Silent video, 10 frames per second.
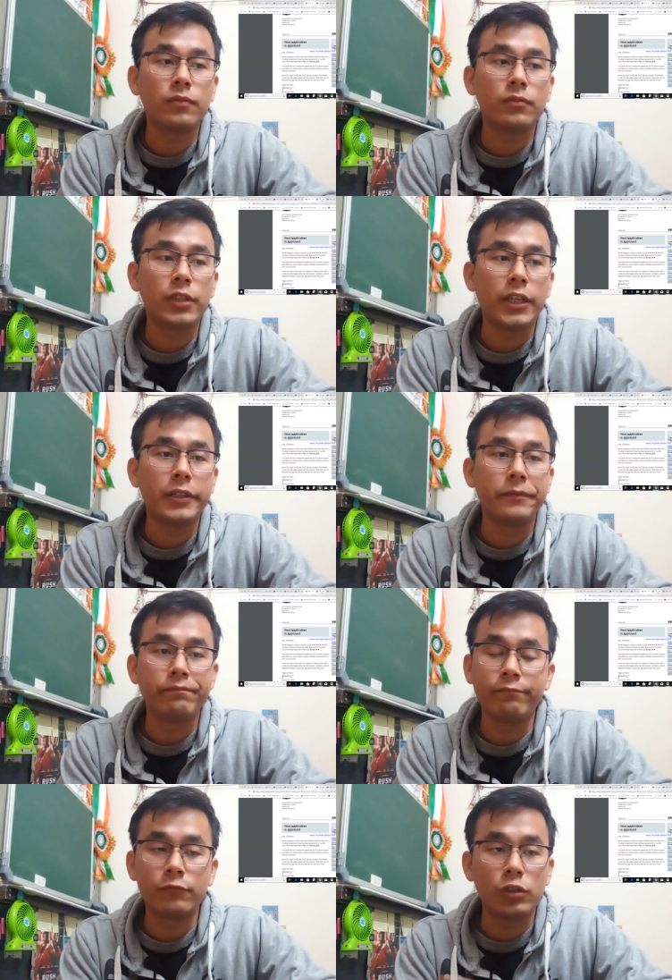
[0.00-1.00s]

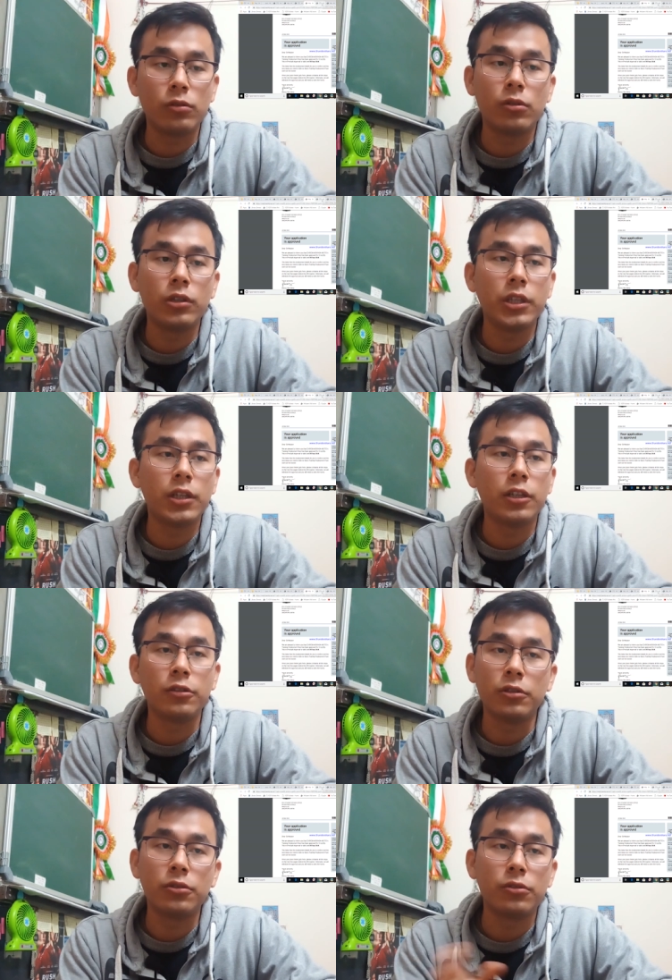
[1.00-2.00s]
Then you'll go there.
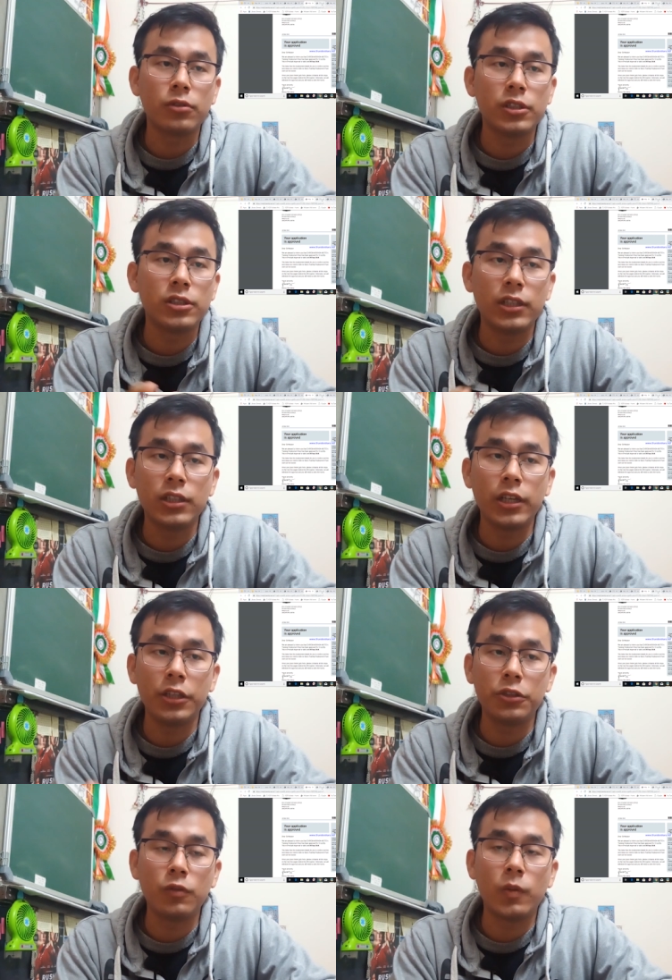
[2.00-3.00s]
You need to show this at the
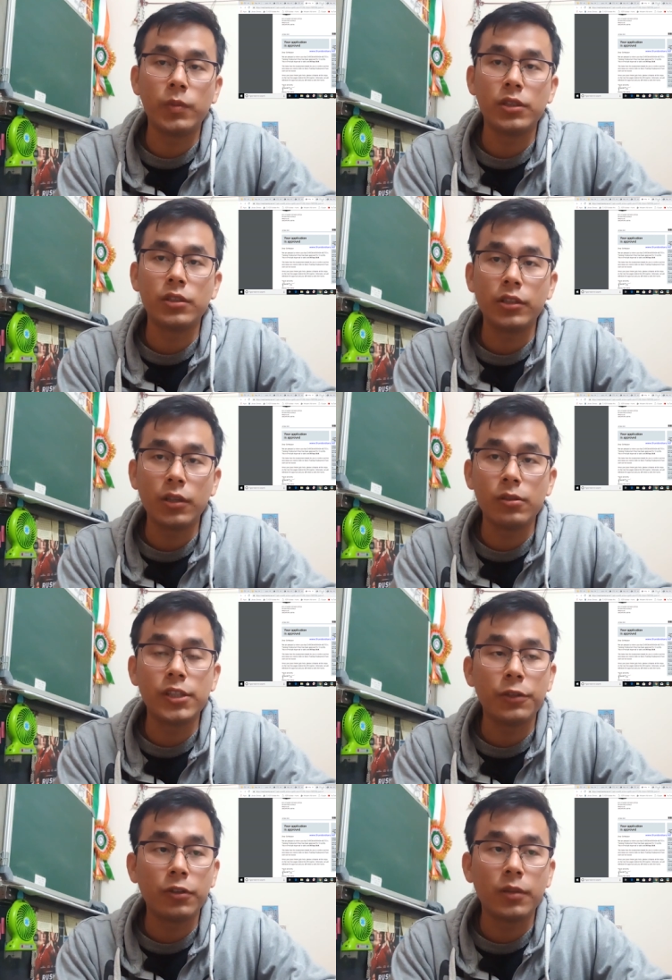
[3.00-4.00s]
NTU office. Then they will
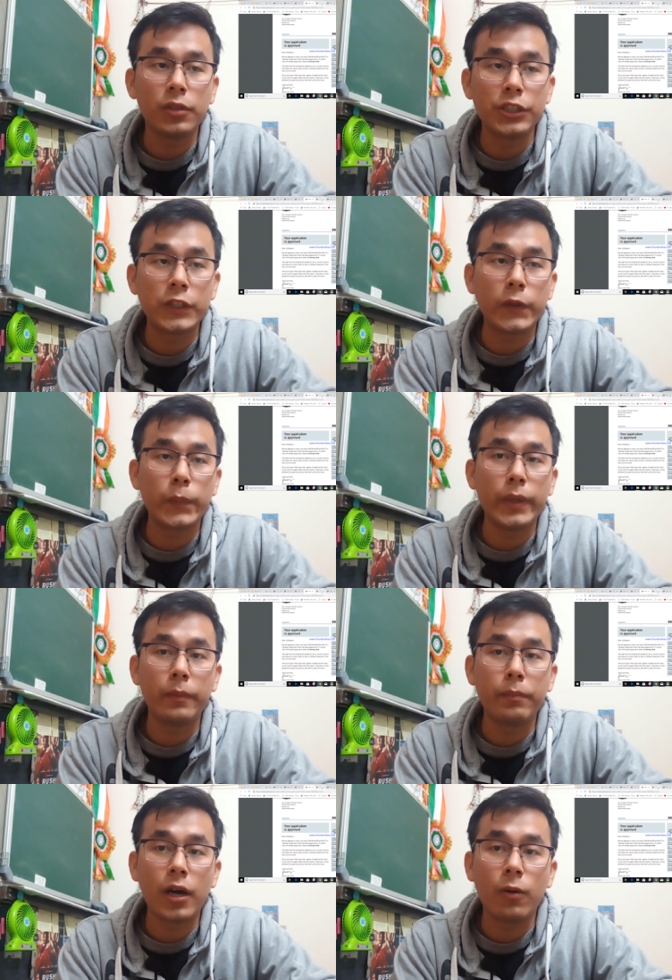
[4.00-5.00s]
send you to the Ministry of
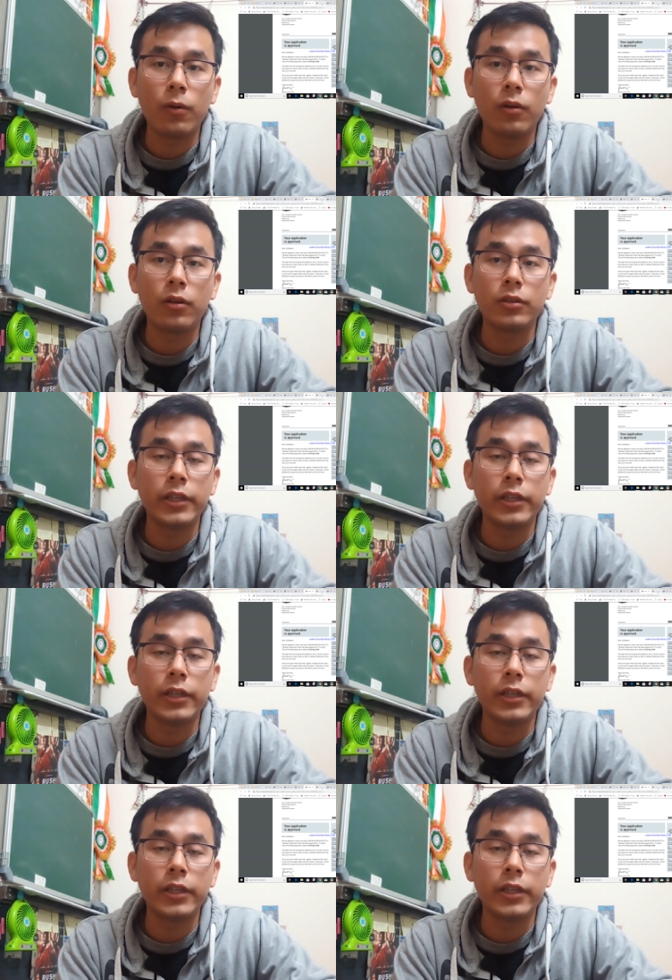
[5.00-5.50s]
Manpower.